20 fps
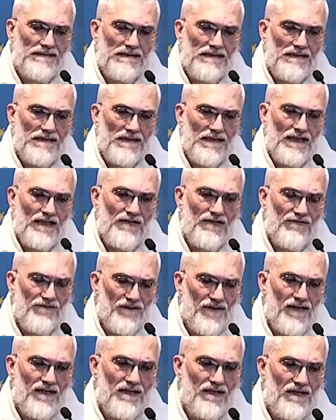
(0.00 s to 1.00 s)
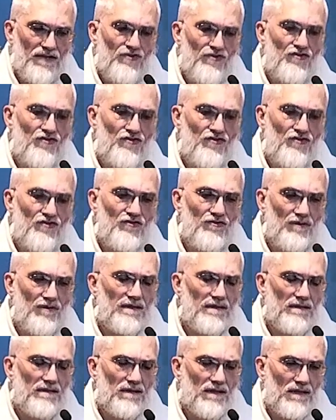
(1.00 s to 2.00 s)
and he finally struck
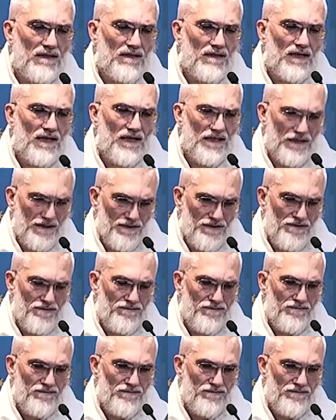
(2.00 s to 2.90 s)
Goliath.